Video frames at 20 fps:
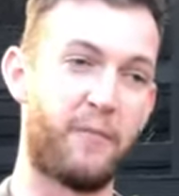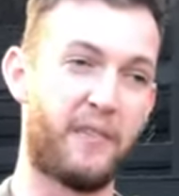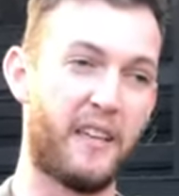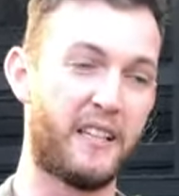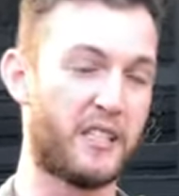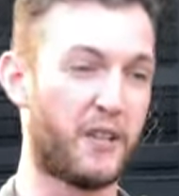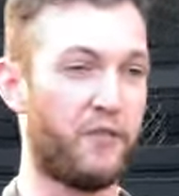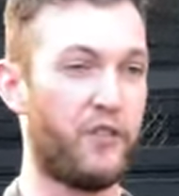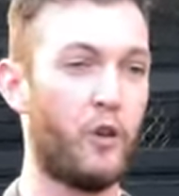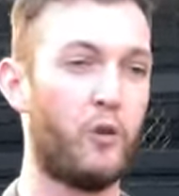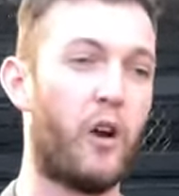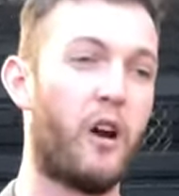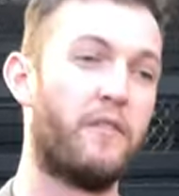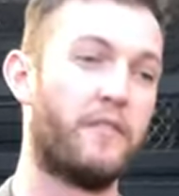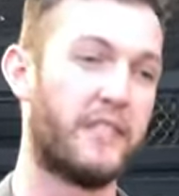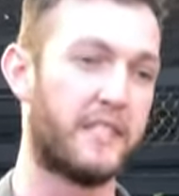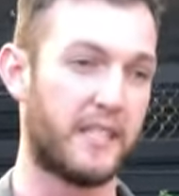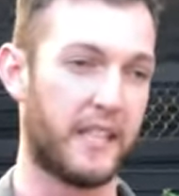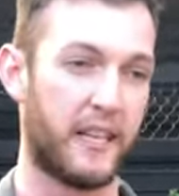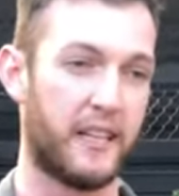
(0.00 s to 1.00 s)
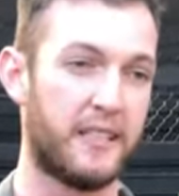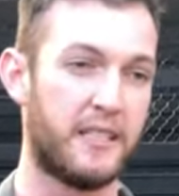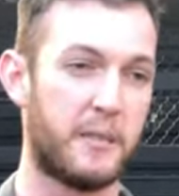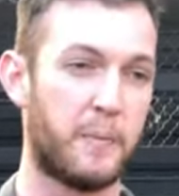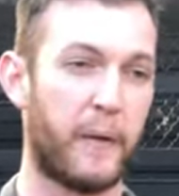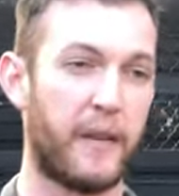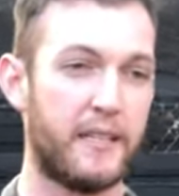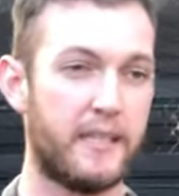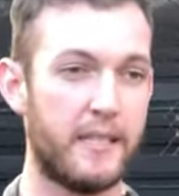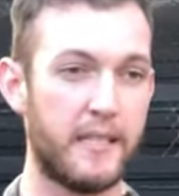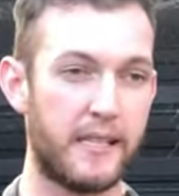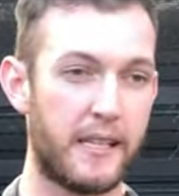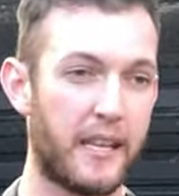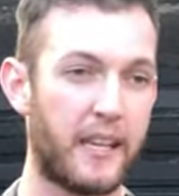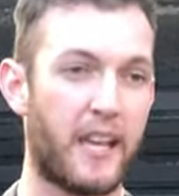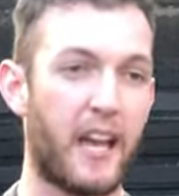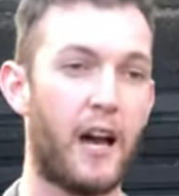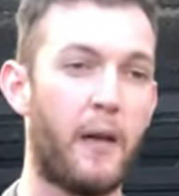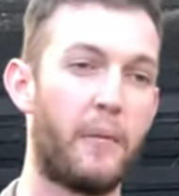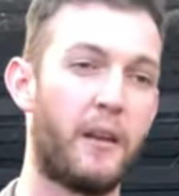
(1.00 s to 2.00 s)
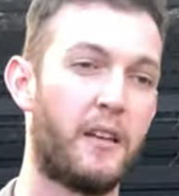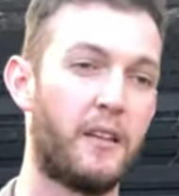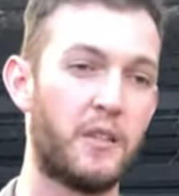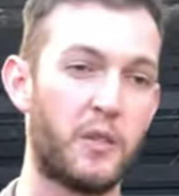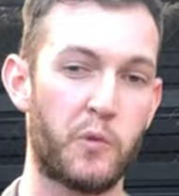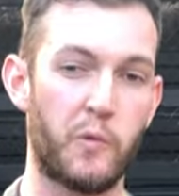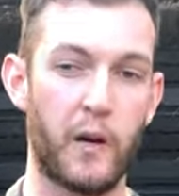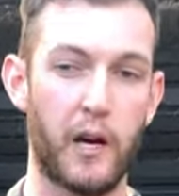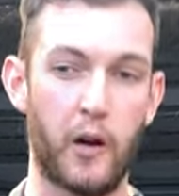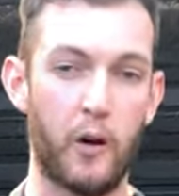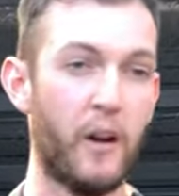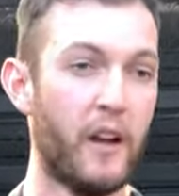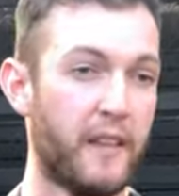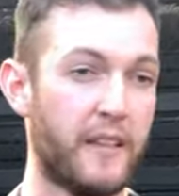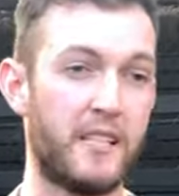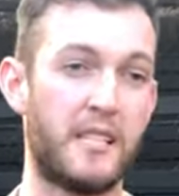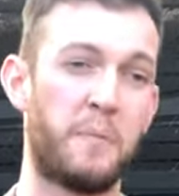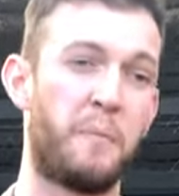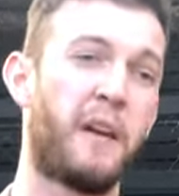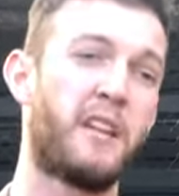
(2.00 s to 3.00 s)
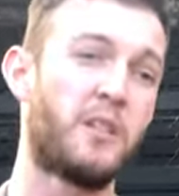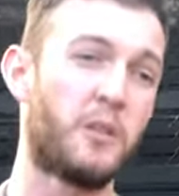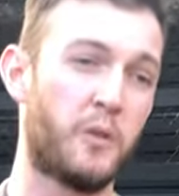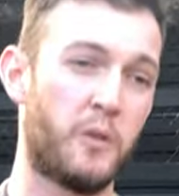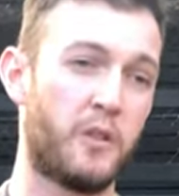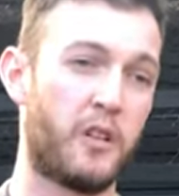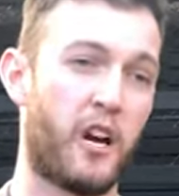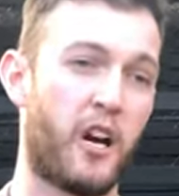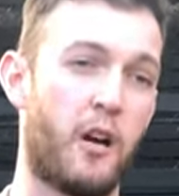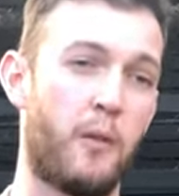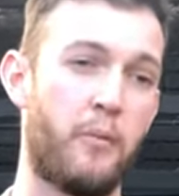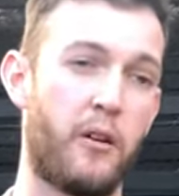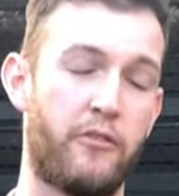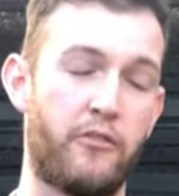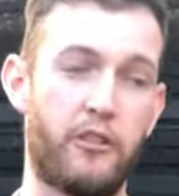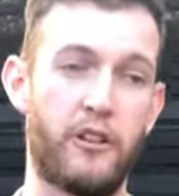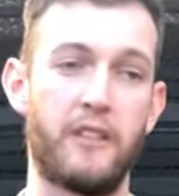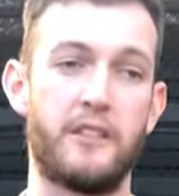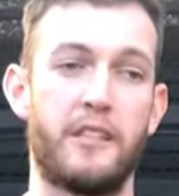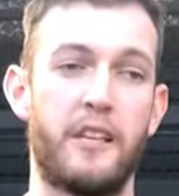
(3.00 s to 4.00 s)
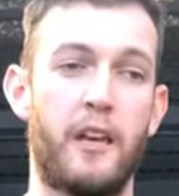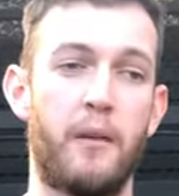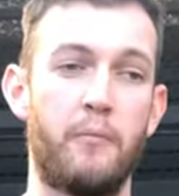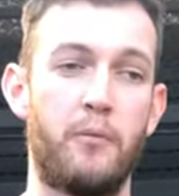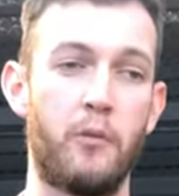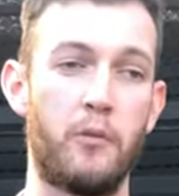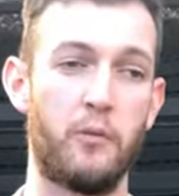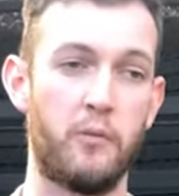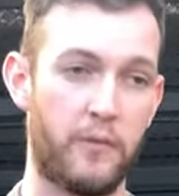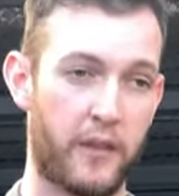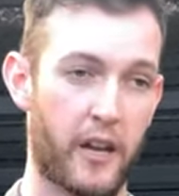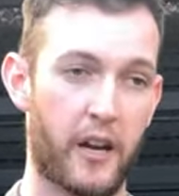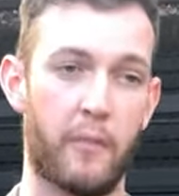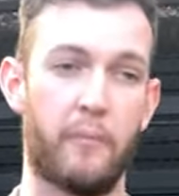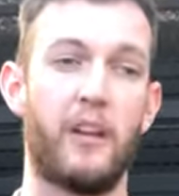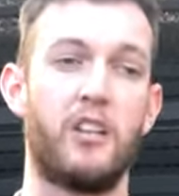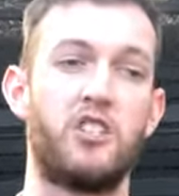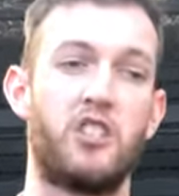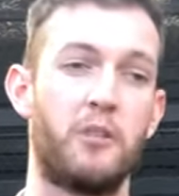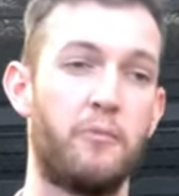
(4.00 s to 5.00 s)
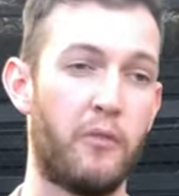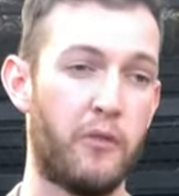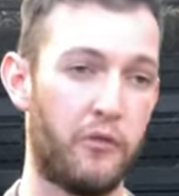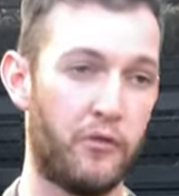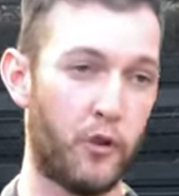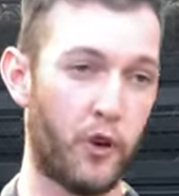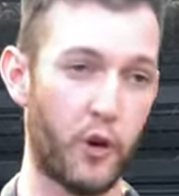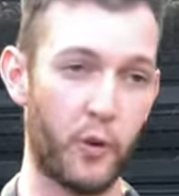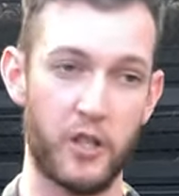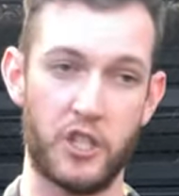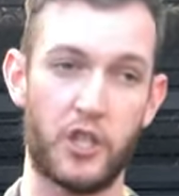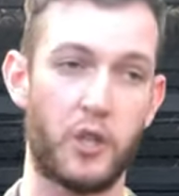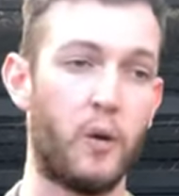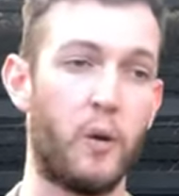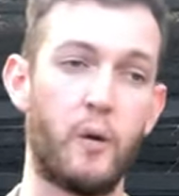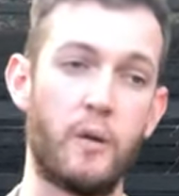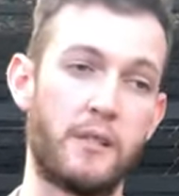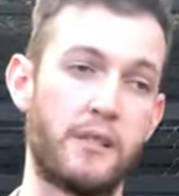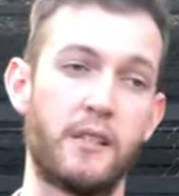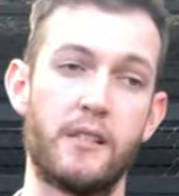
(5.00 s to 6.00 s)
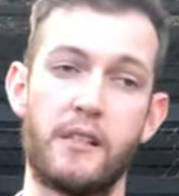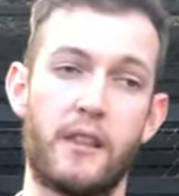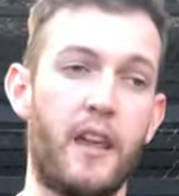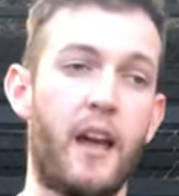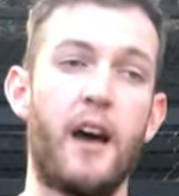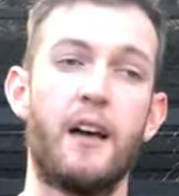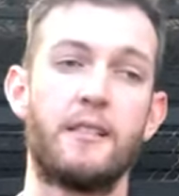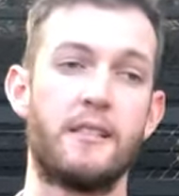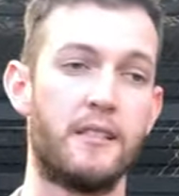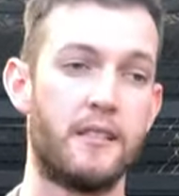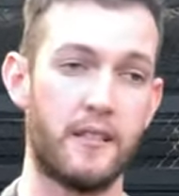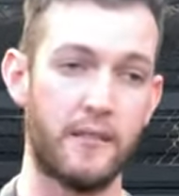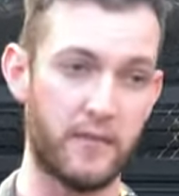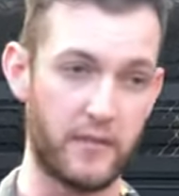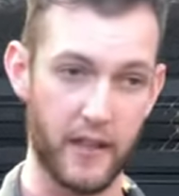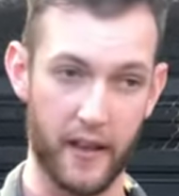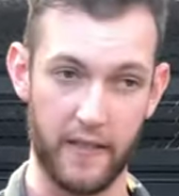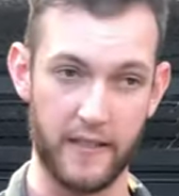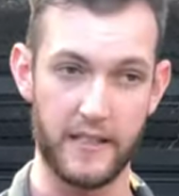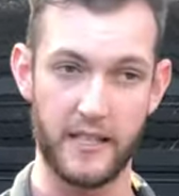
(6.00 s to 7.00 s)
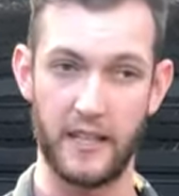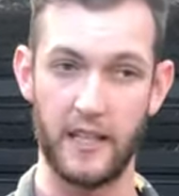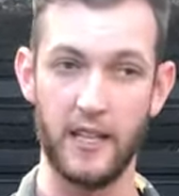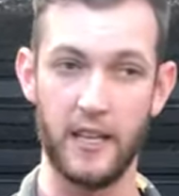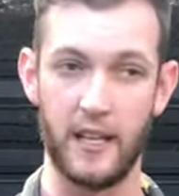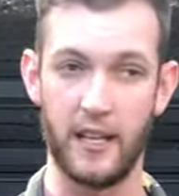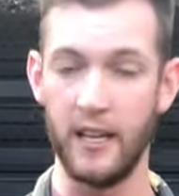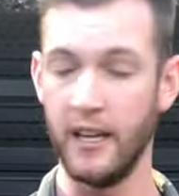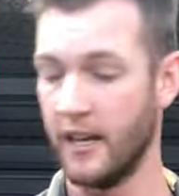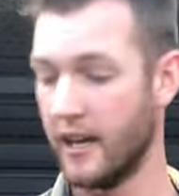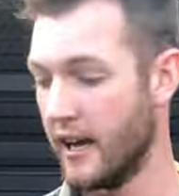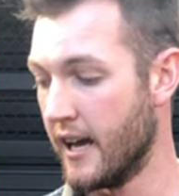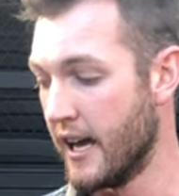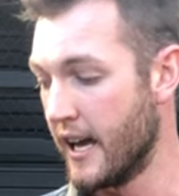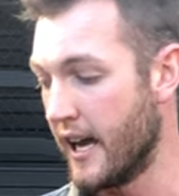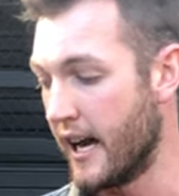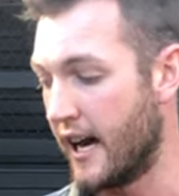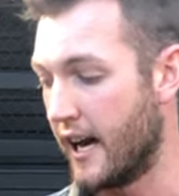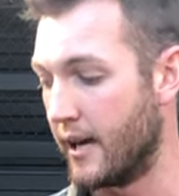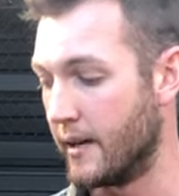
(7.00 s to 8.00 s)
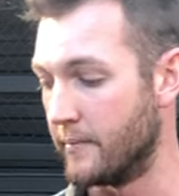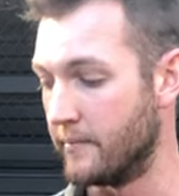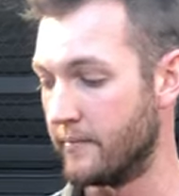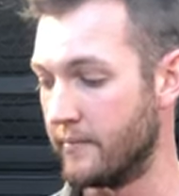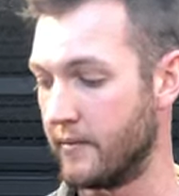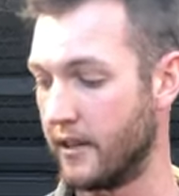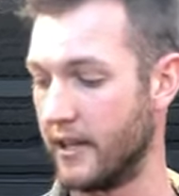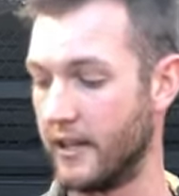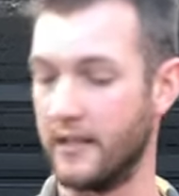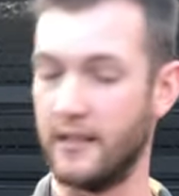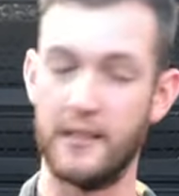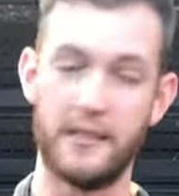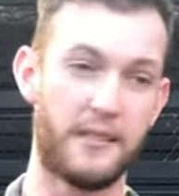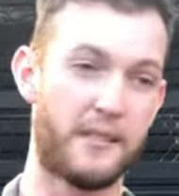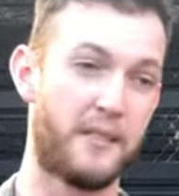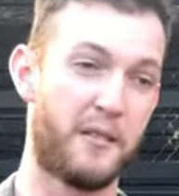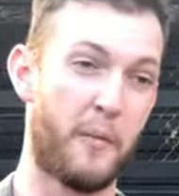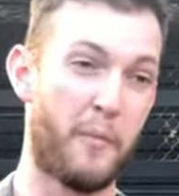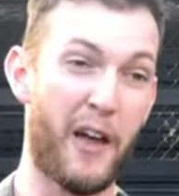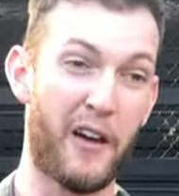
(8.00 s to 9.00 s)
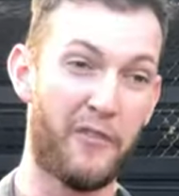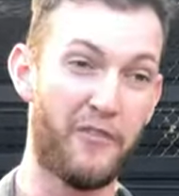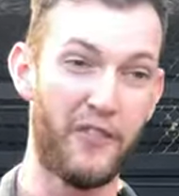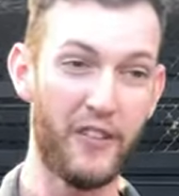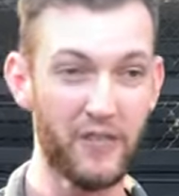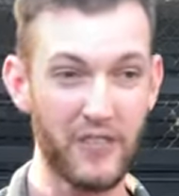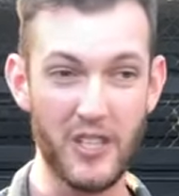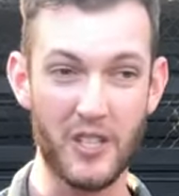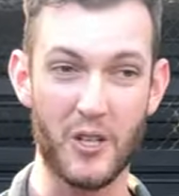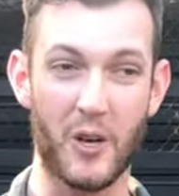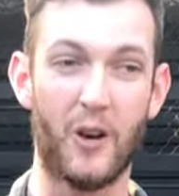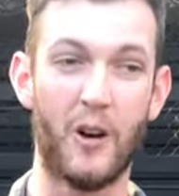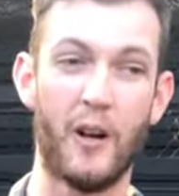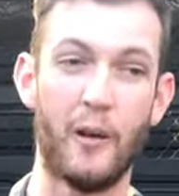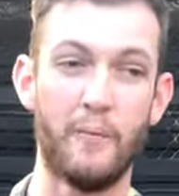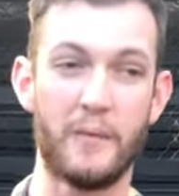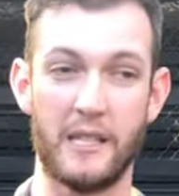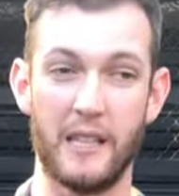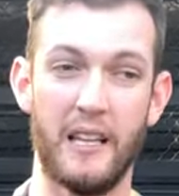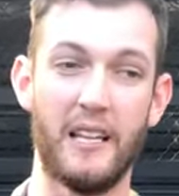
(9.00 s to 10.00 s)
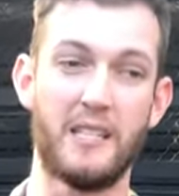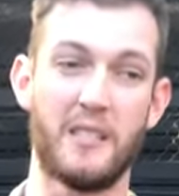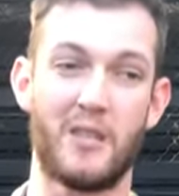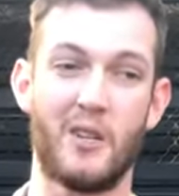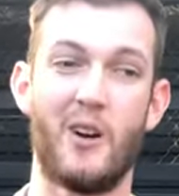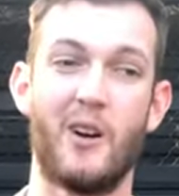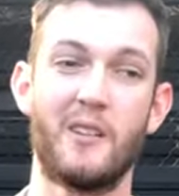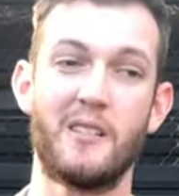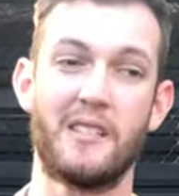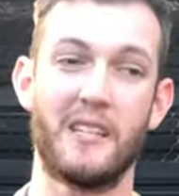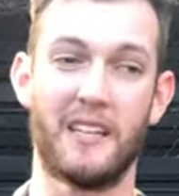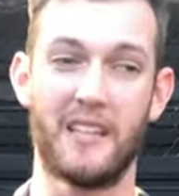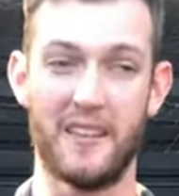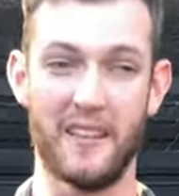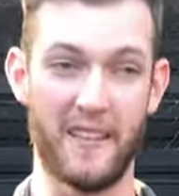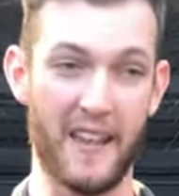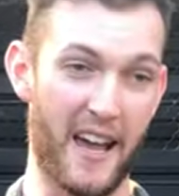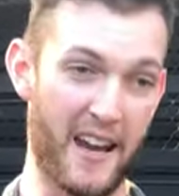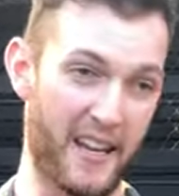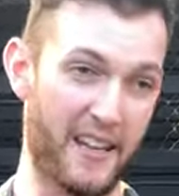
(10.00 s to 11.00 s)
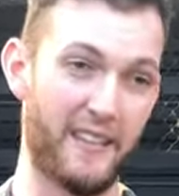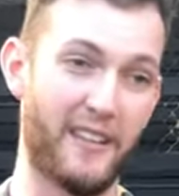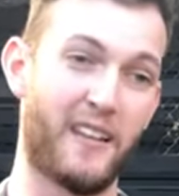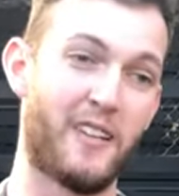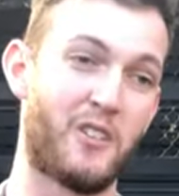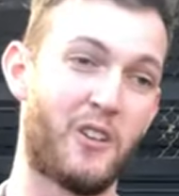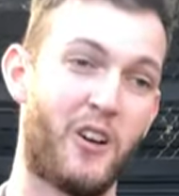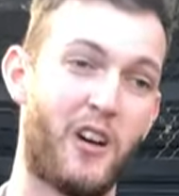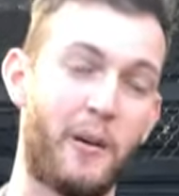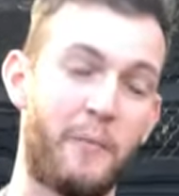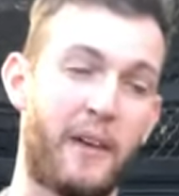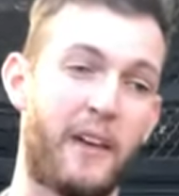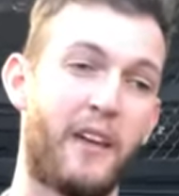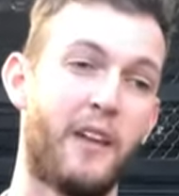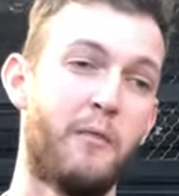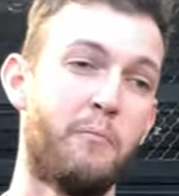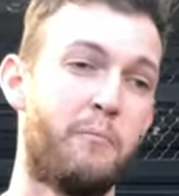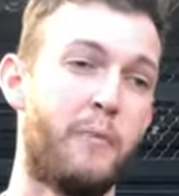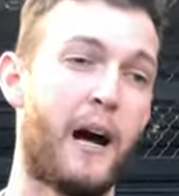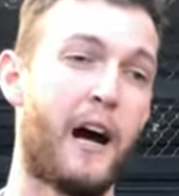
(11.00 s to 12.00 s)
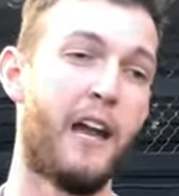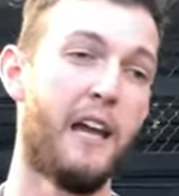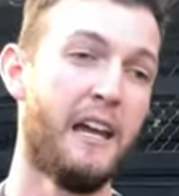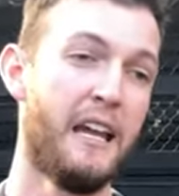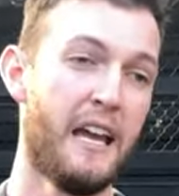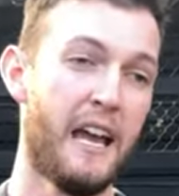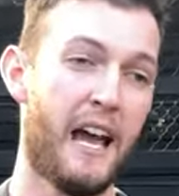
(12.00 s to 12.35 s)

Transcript: there's a few overseas species that come in as well. The spectacle cobra, for example, that I mentioned before, which causes thousands of deaths a year, is about 50 times less toxic than that inland taipan, but